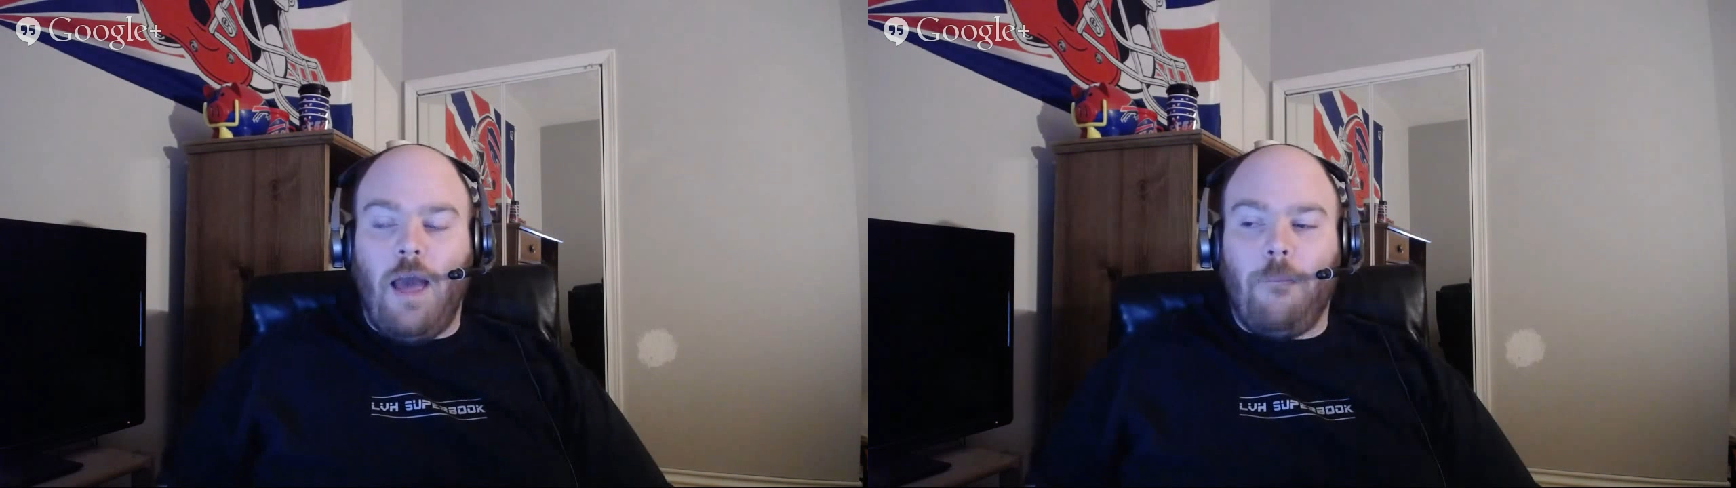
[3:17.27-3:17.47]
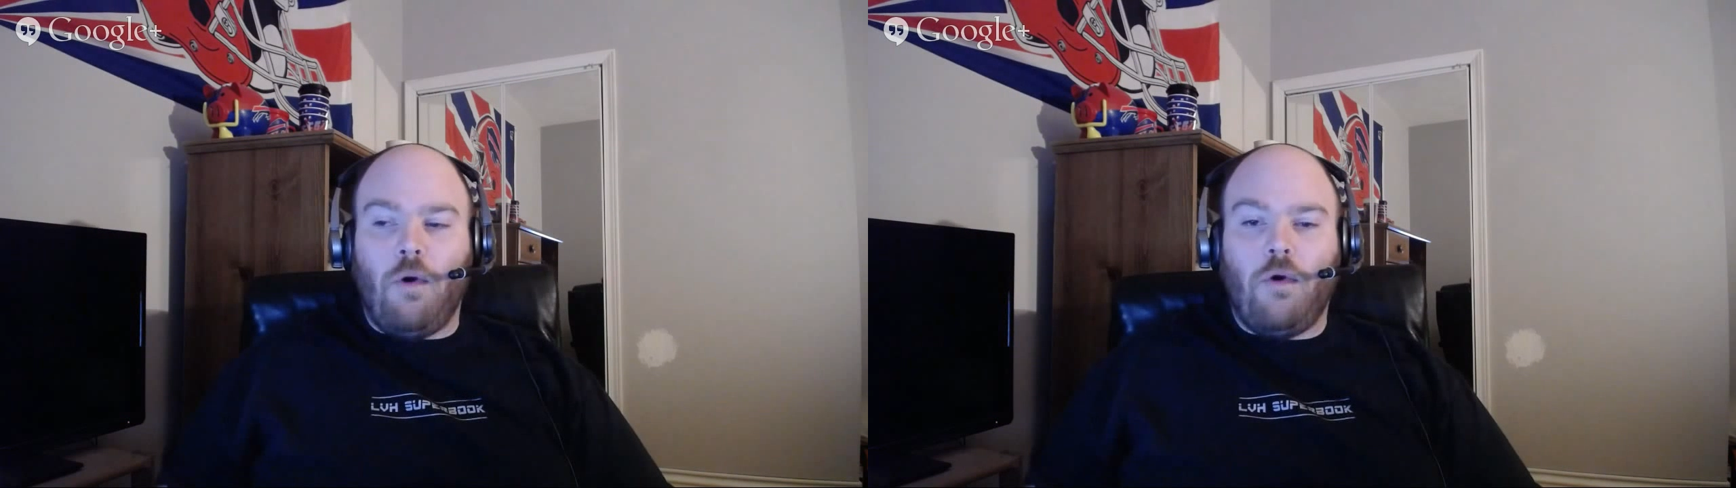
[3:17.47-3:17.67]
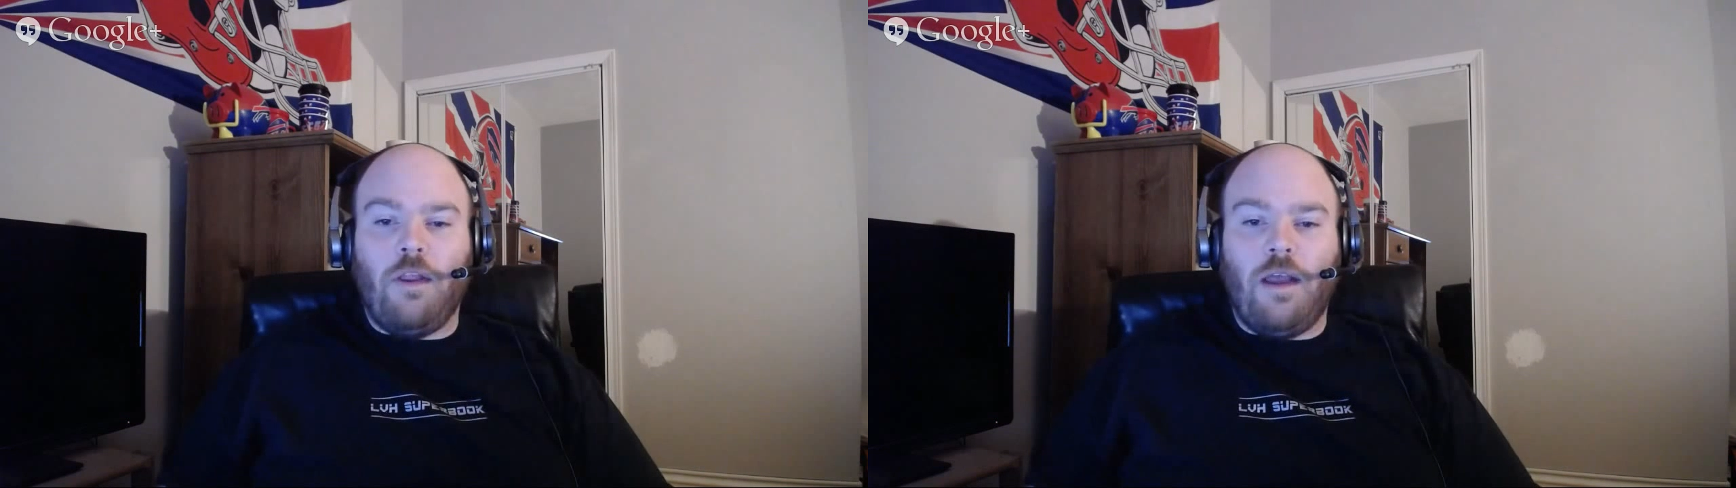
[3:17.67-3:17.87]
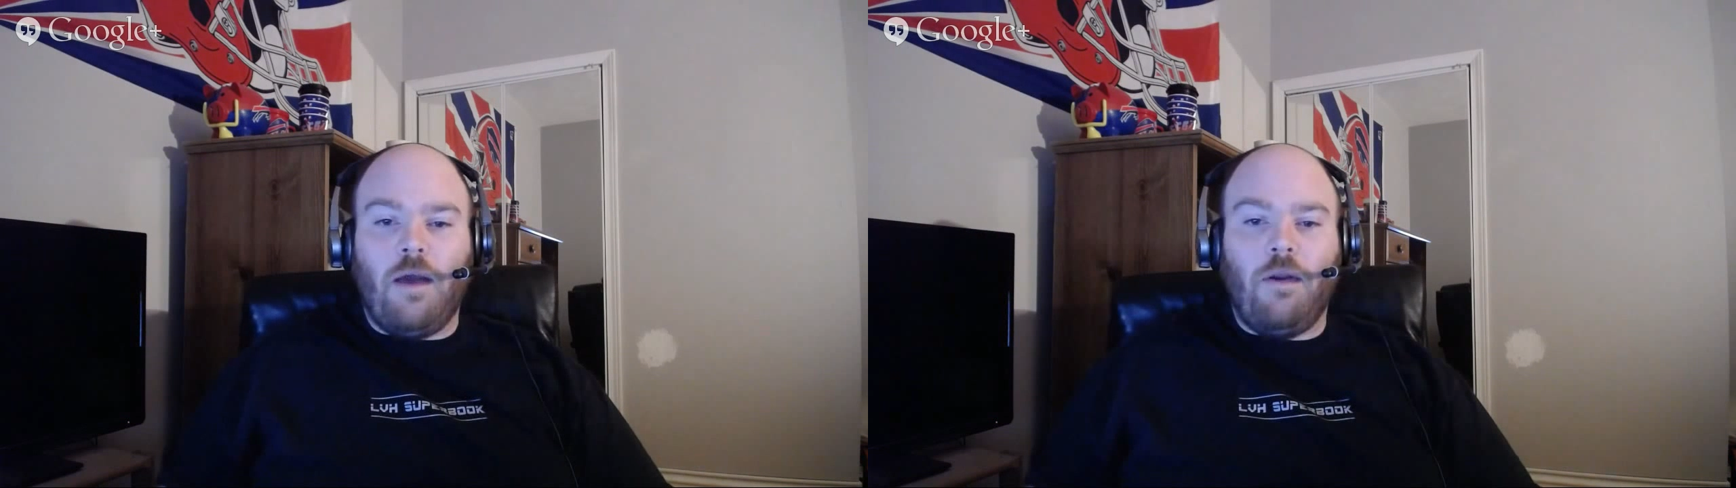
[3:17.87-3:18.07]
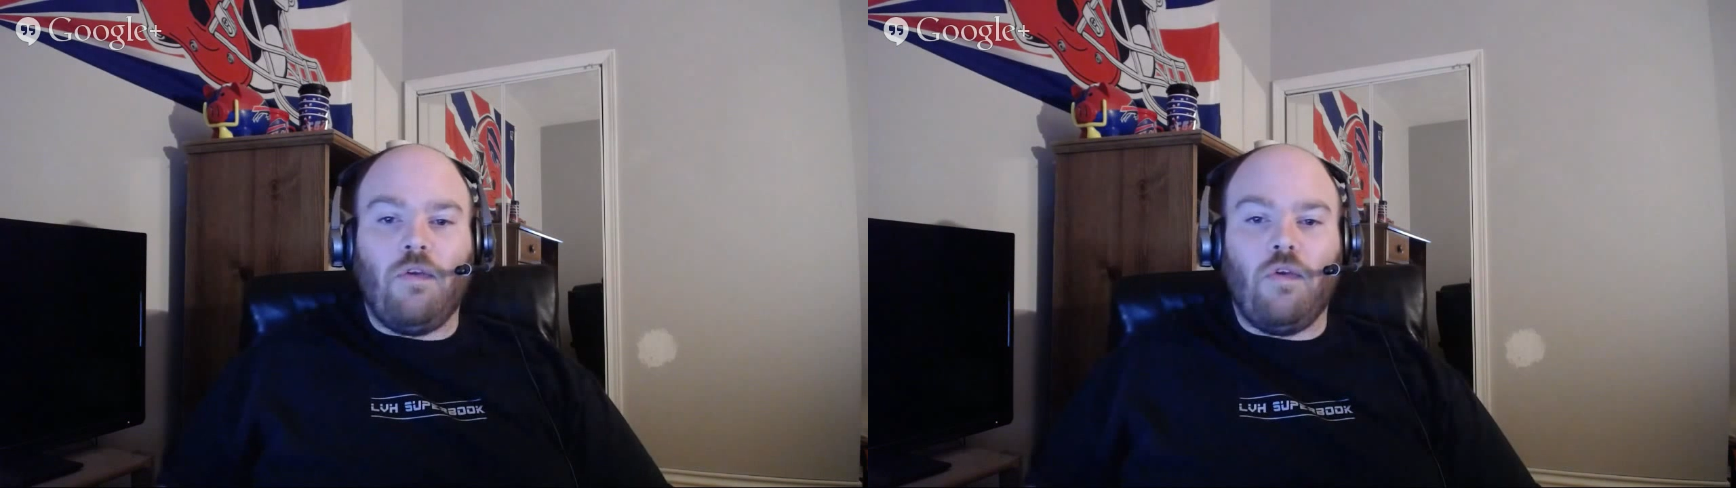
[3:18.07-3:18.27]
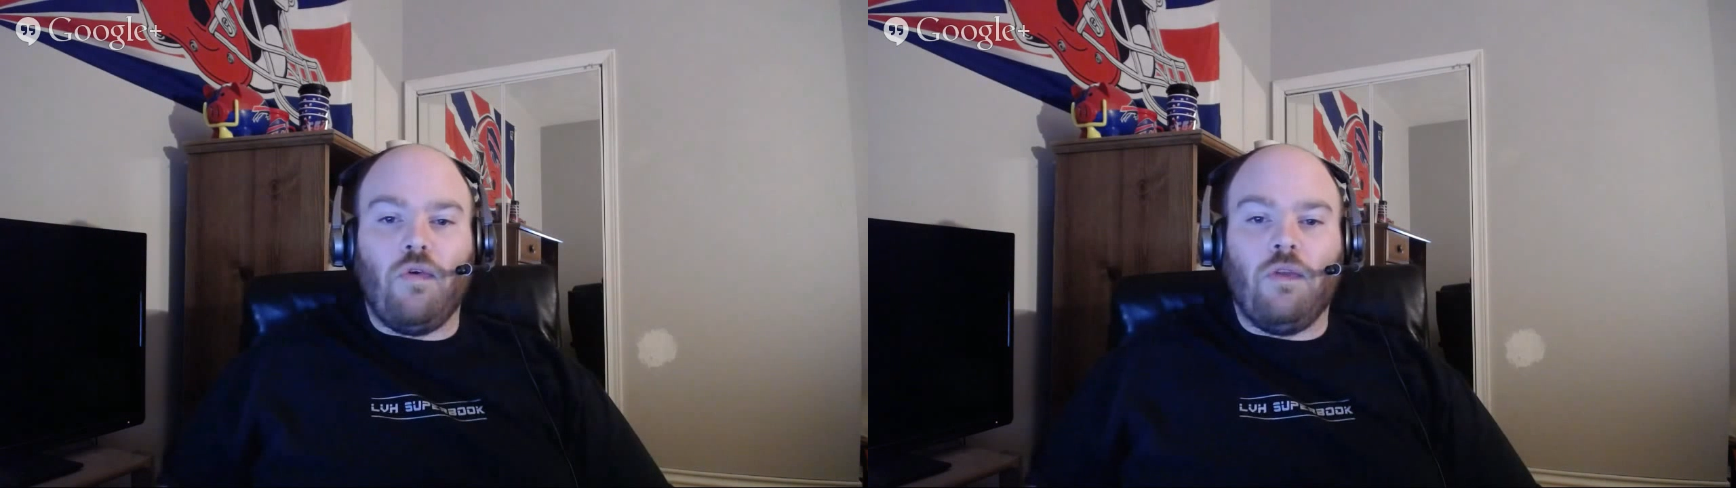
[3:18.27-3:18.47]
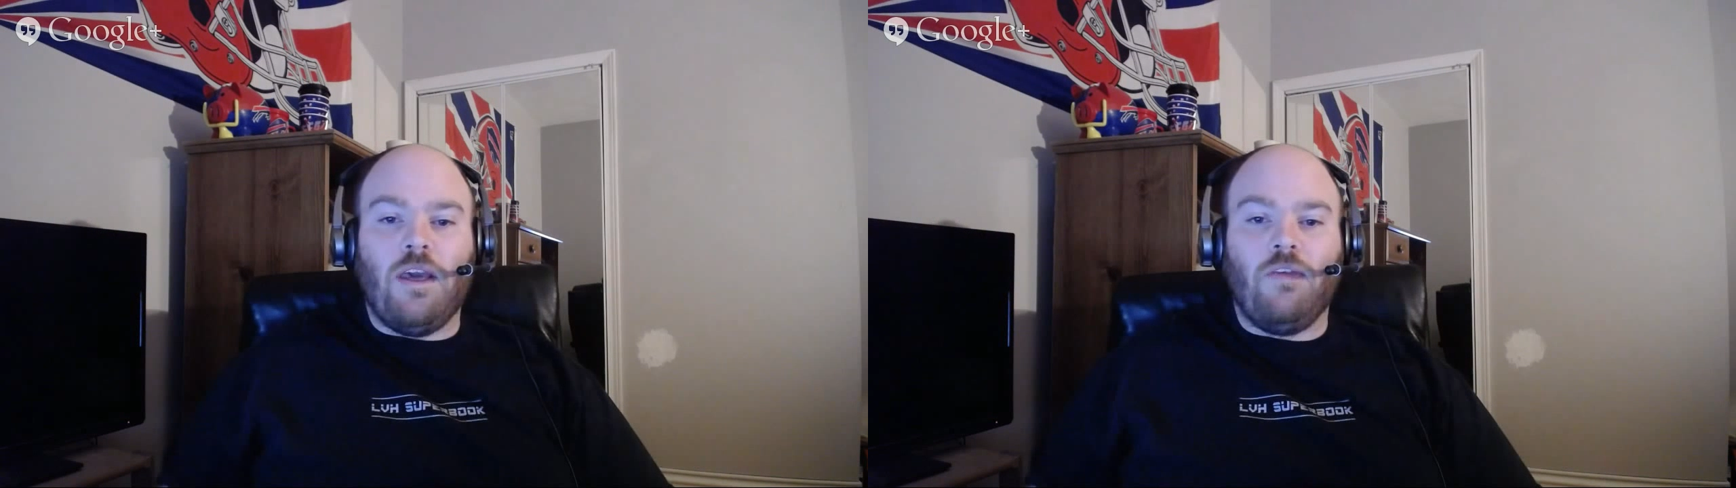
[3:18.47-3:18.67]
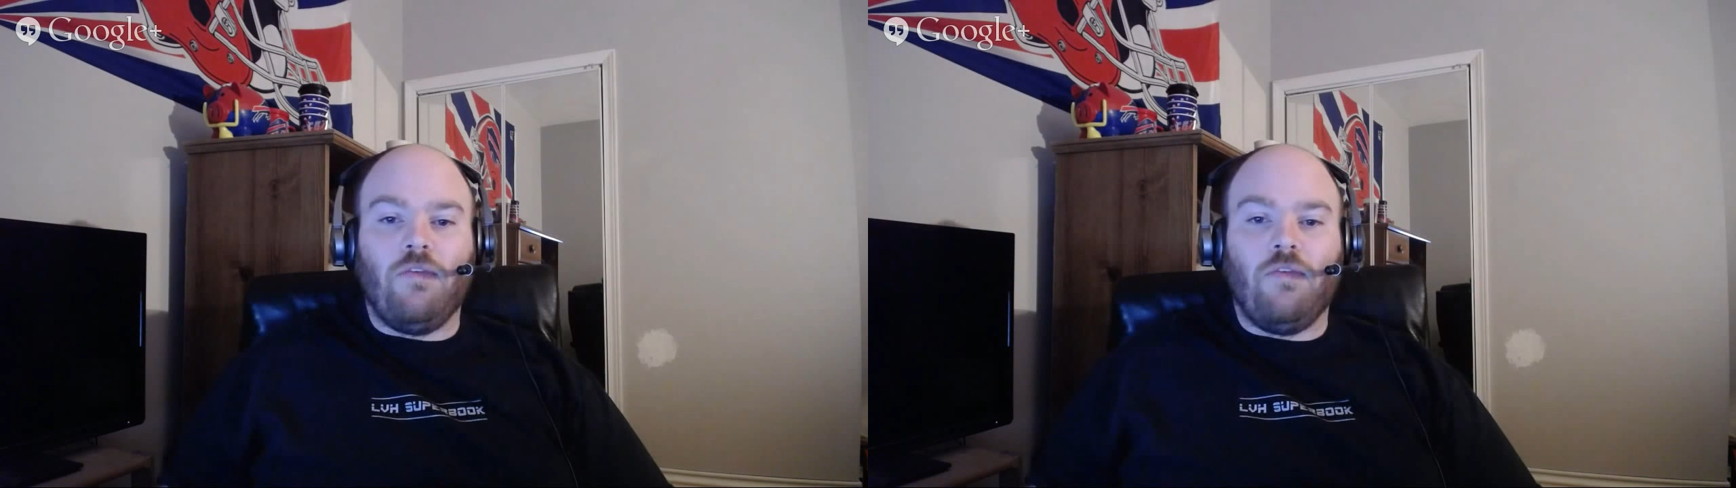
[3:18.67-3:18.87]
I broke it down into two
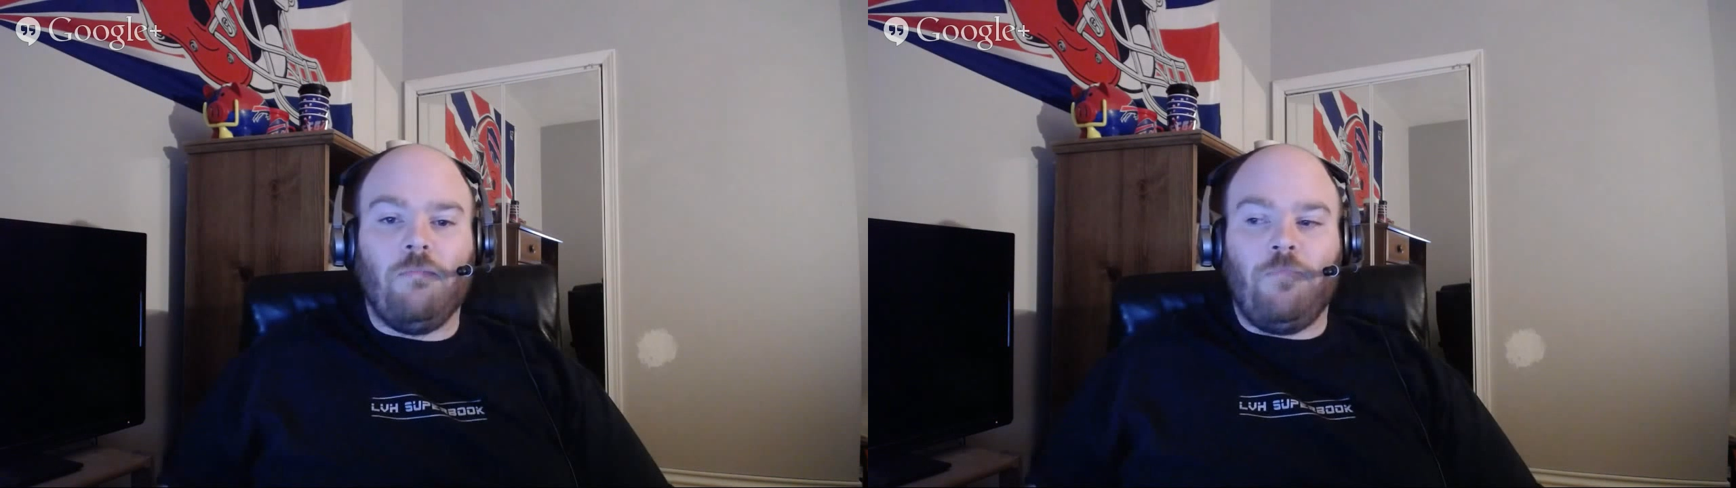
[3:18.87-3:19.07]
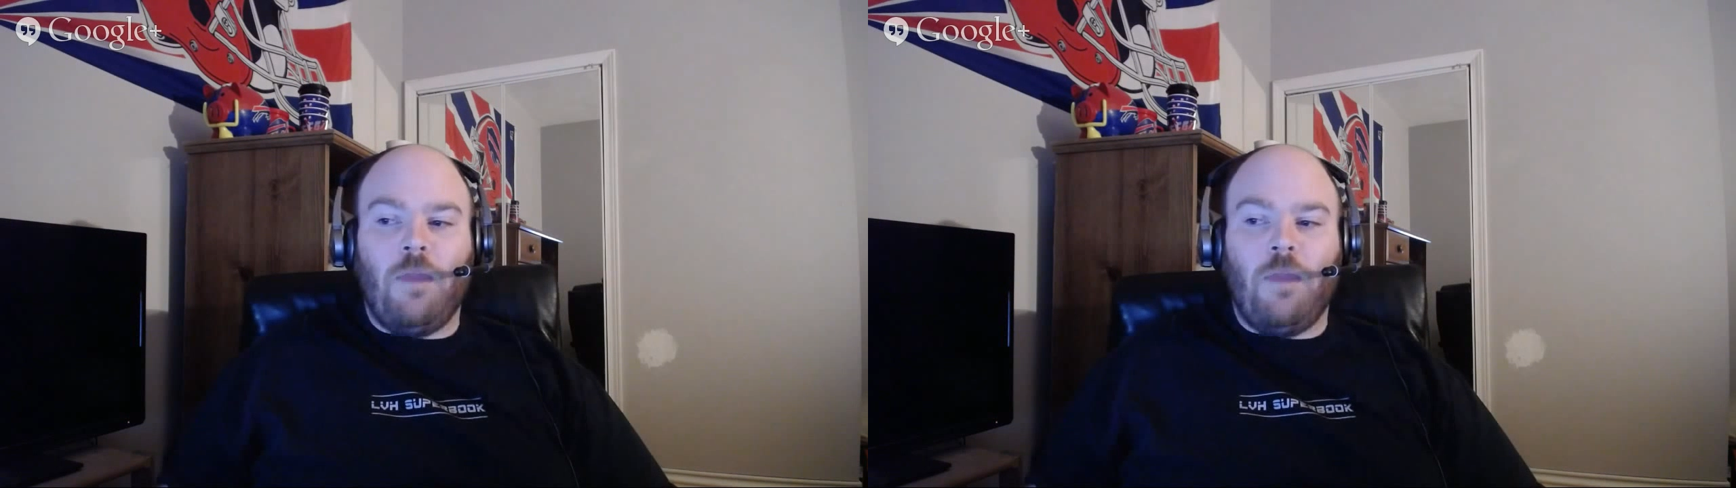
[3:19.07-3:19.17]
leagues.